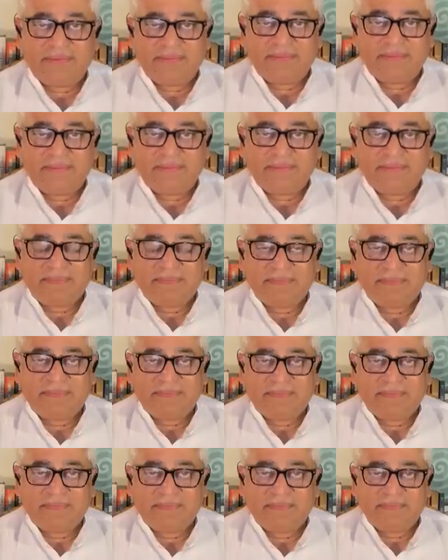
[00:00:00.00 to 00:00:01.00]

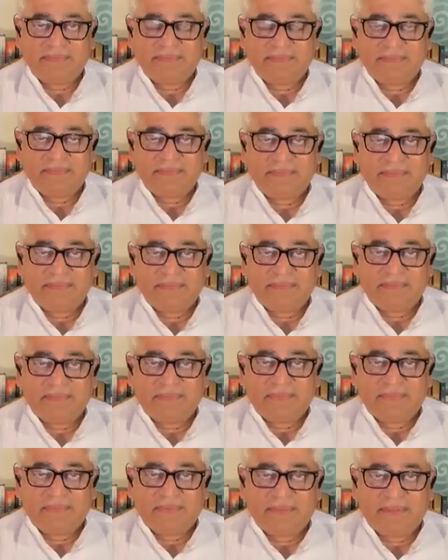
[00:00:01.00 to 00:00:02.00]

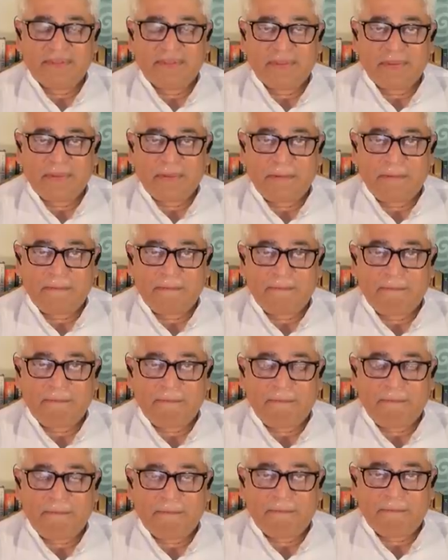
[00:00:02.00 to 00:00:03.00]

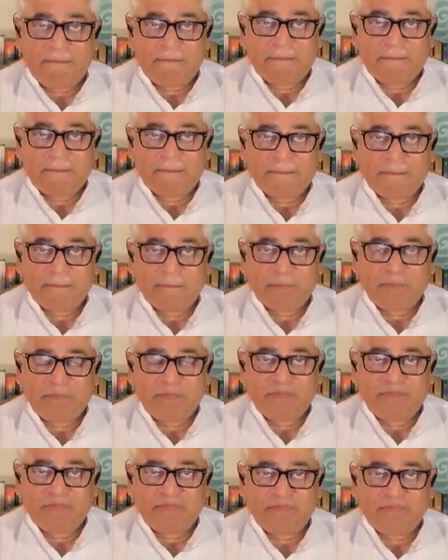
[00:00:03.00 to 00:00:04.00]

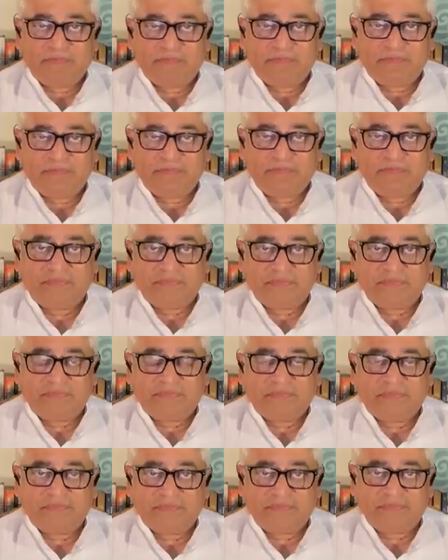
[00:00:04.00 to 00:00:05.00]

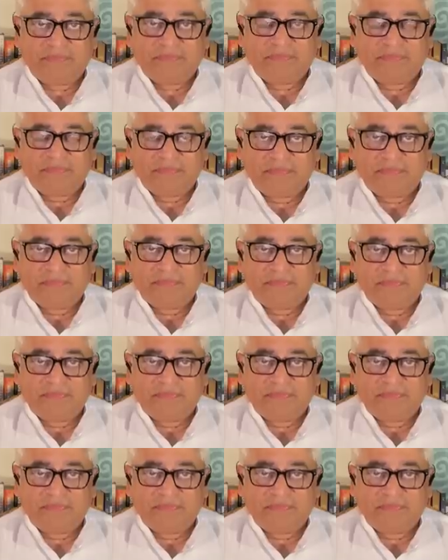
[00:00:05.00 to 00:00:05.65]
No words are spoken by the person on screen.